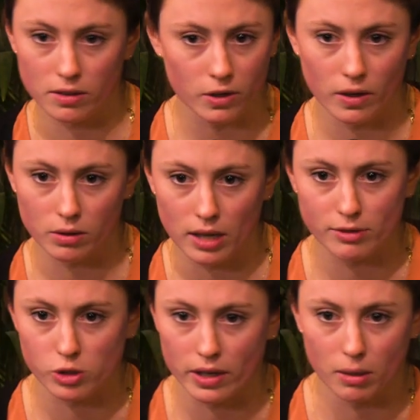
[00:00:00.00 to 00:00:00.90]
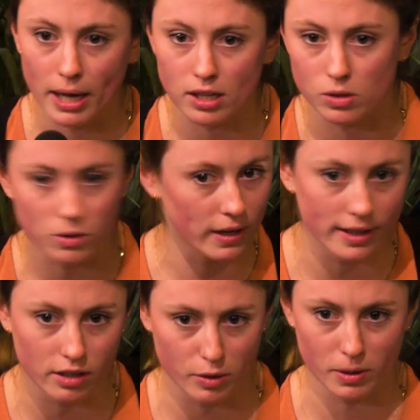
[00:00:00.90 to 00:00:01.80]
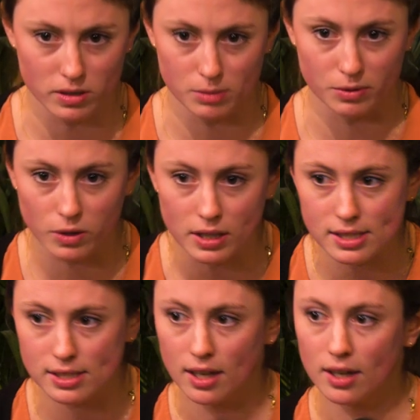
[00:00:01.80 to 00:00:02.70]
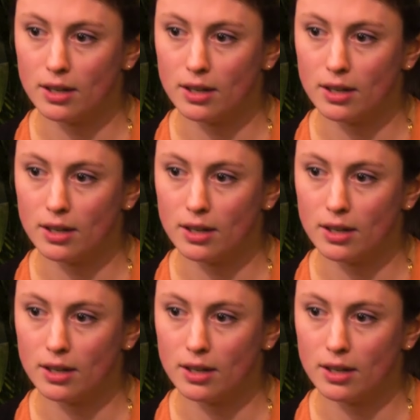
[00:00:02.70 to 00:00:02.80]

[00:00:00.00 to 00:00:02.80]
you know, I could have joined En Marche or any other party before this,